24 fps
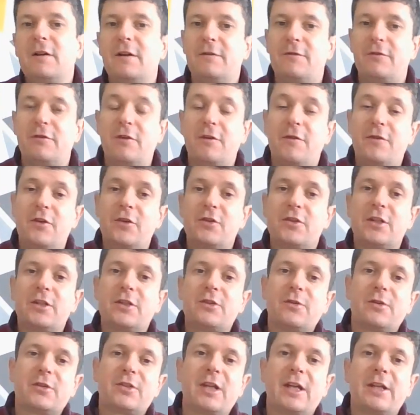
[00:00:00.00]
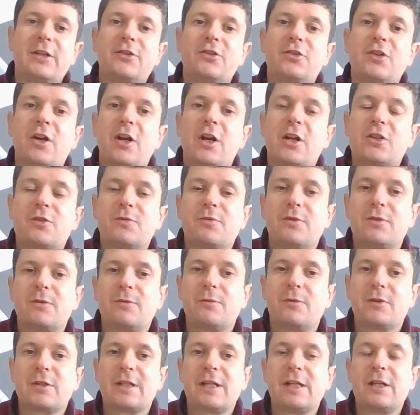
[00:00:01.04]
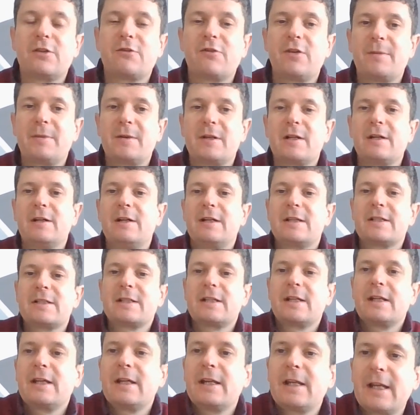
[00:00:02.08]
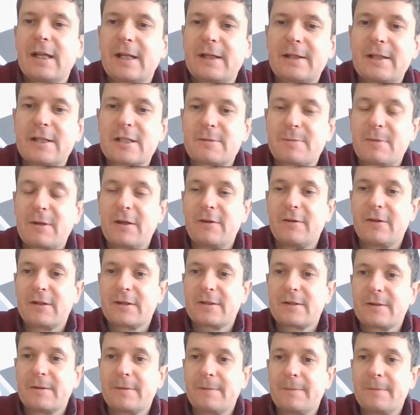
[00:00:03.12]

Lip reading: for refusing to attend church, were decriminalised in this period.